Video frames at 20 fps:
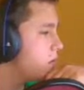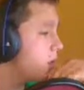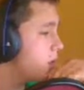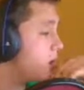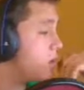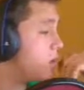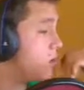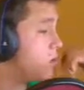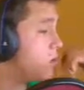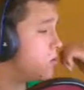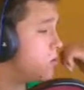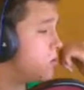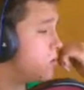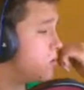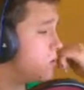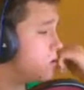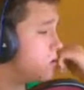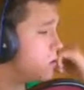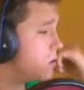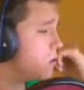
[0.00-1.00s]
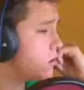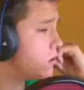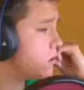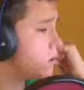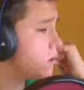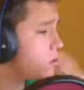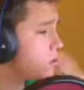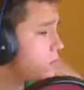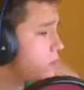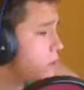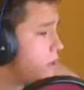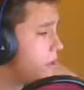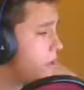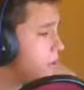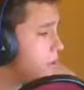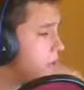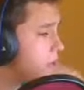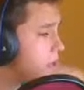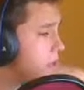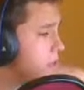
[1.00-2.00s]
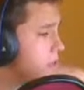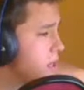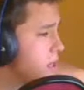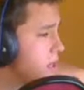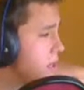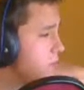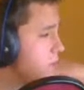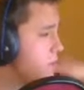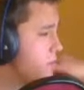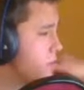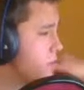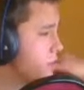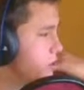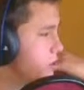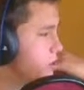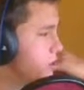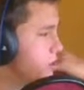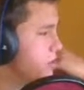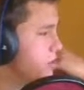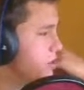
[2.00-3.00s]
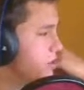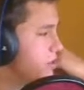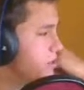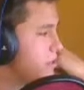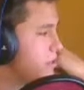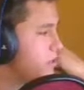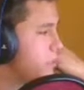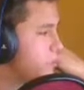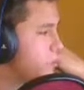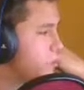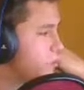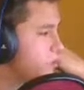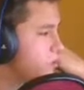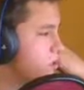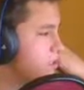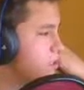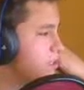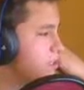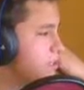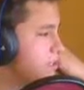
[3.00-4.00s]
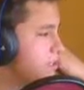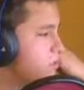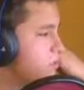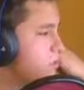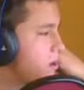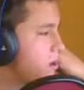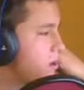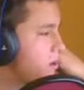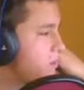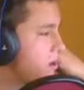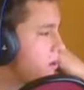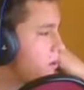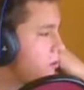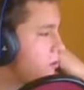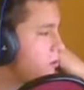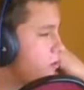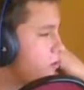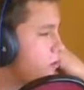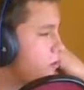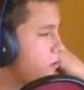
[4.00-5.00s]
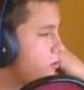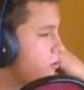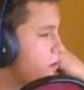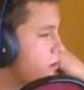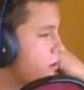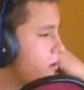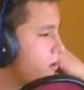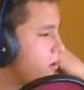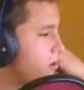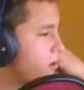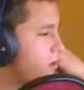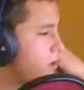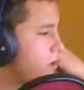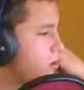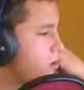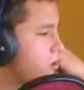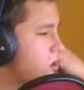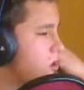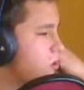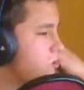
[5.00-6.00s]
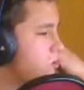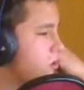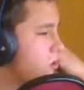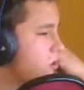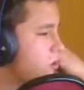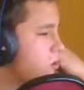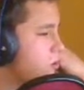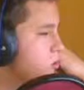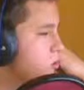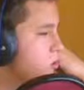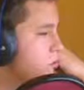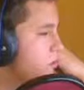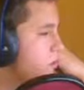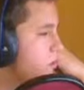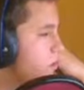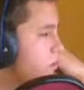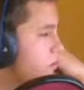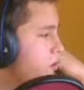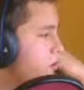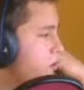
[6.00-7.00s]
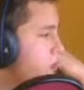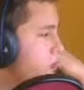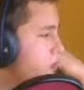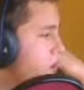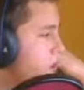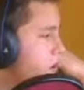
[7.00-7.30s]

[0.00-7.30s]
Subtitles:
Oh. Princess Leia has come to the position of the lightsaber once possessed by her father, Darth Vader, and later lost by Luke when Vader